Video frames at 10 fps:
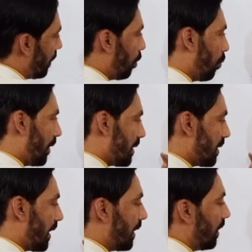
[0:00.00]
towards
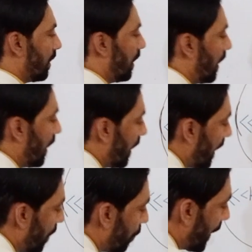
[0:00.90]
the retina.
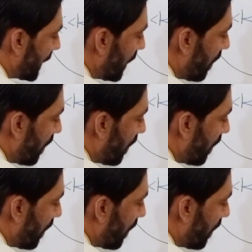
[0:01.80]
And finally, we